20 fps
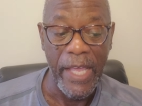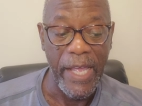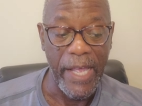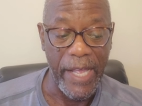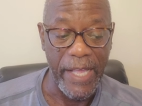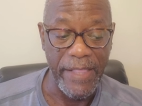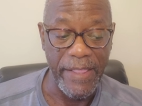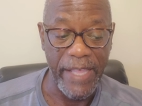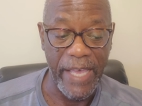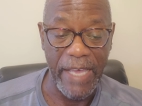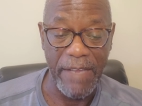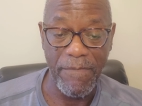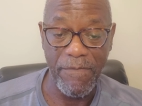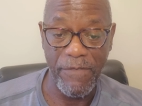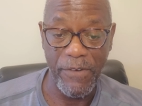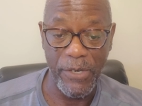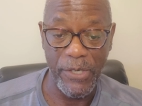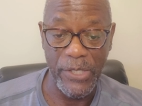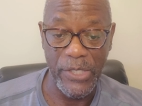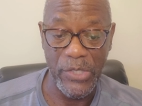And that
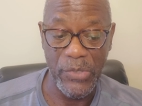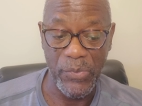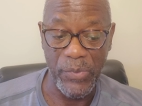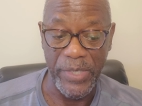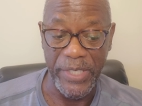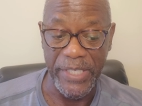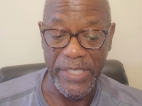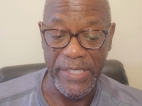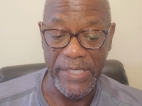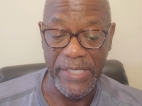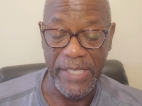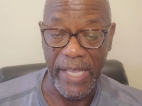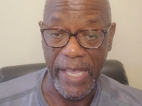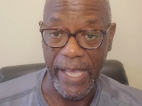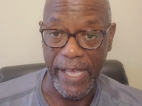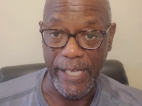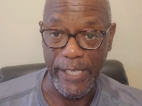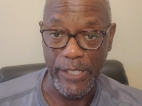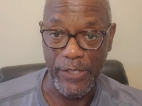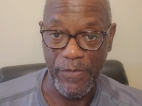verse reads
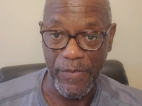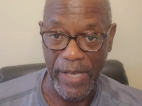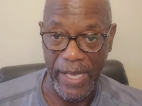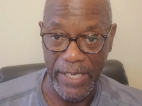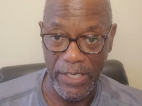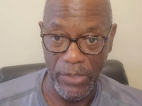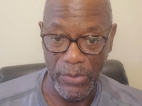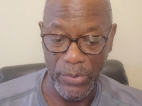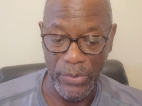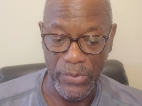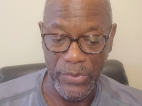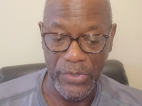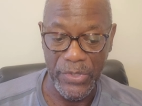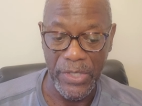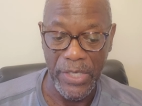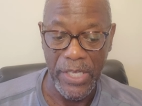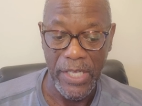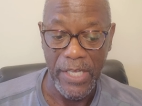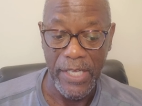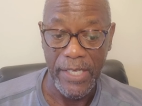as
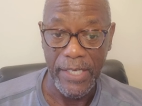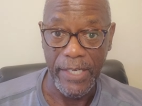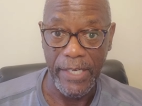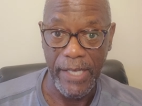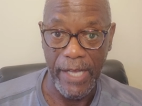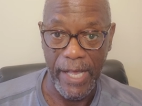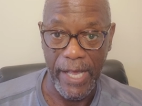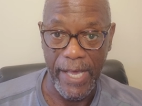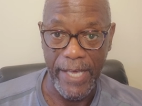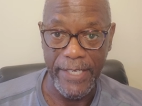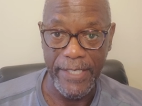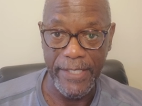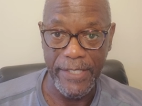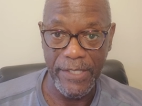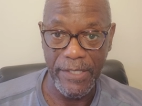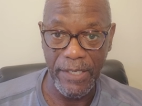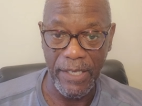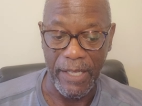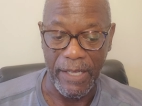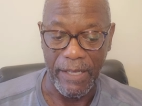follows. God
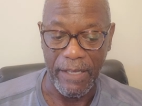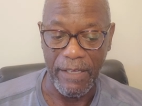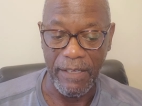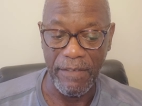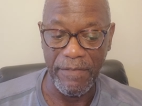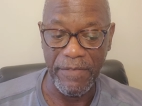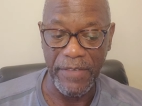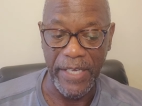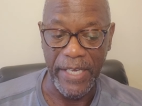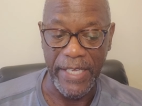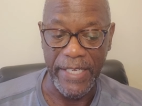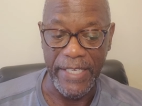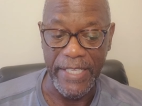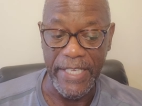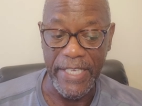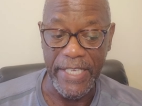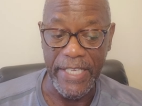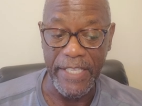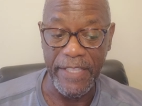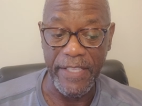is love, and
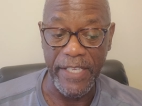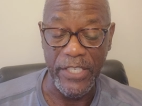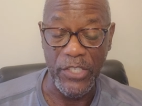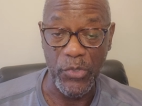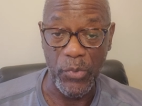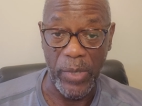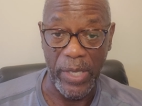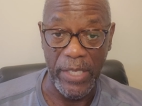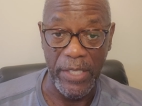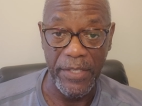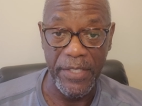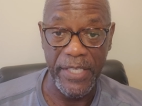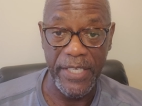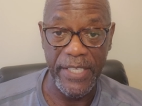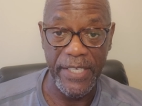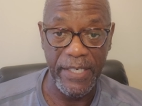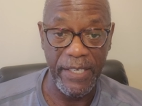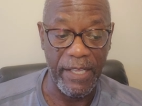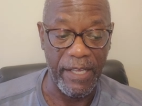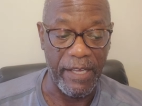he that dwelleth
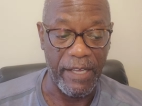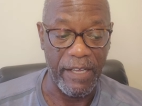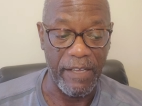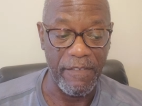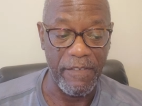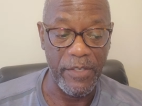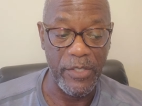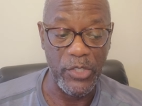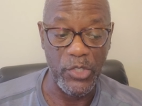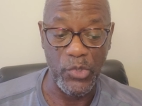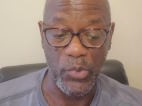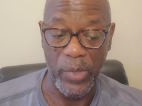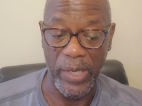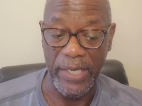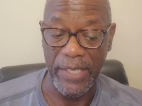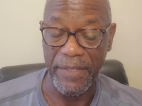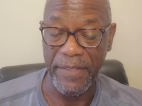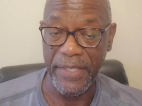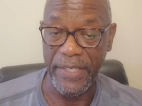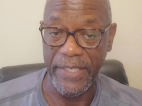in love
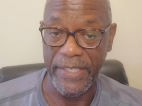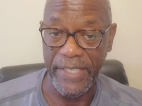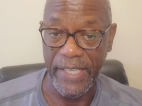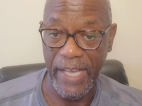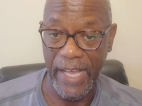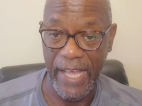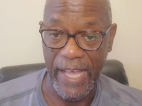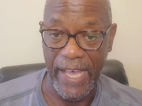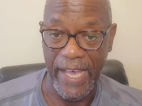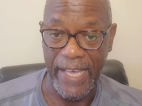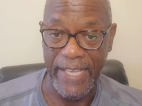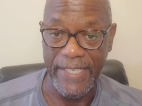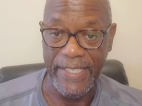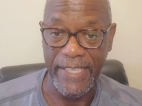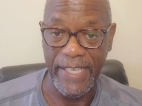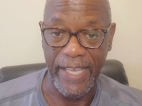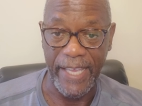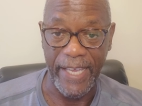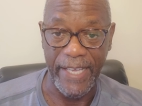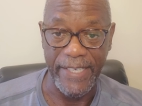dwelleth in
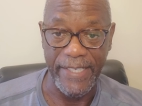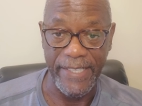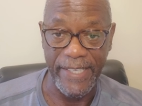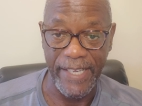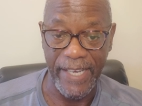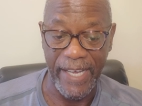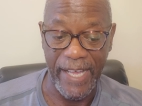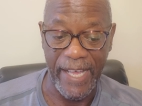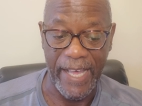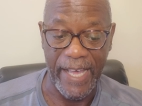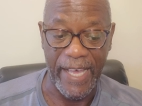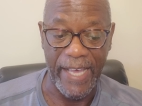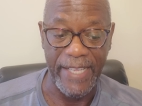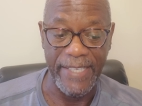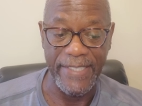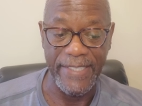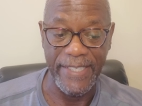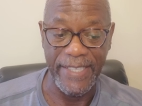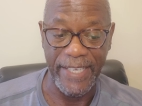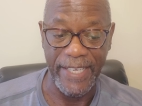God, and
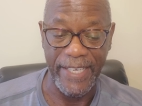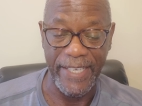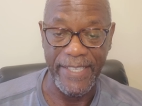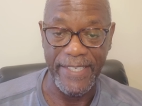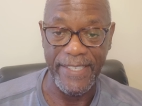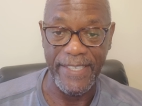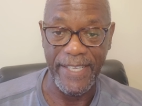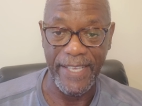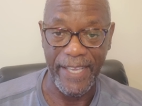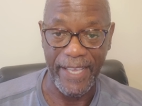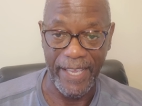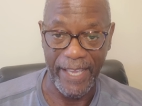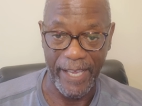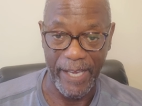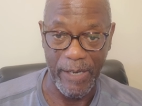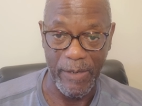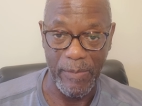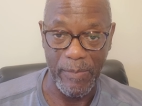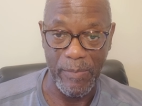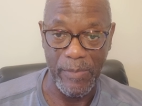God in
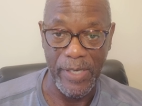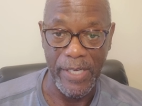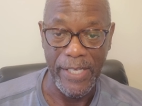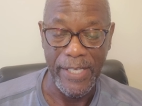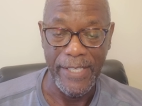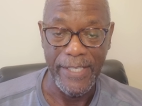him.